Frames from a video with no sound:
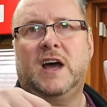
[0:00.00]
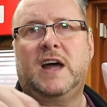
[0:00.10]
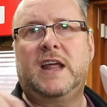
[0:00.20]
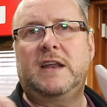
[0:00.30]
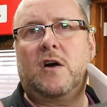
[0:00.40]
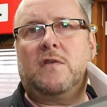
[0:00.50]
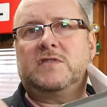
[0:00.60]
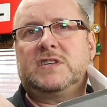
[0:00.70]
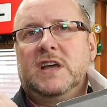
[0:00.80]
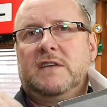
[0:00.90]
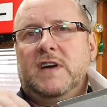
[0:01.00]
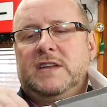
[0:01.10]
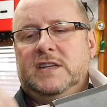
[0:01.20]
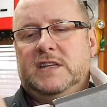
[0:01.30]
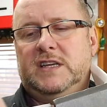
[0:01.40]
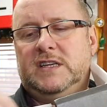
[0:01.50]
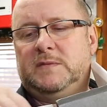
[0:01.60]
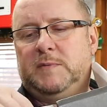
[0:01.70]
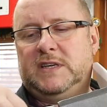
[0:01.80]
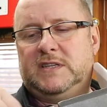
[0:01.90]
And then obviously I've added
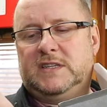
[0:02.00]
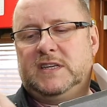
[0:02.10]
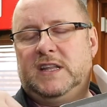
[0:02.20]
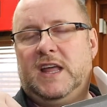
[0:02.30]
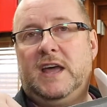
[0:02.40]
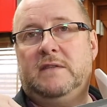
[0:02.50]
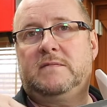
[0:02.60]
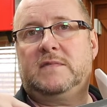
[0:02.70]
these pieces in there,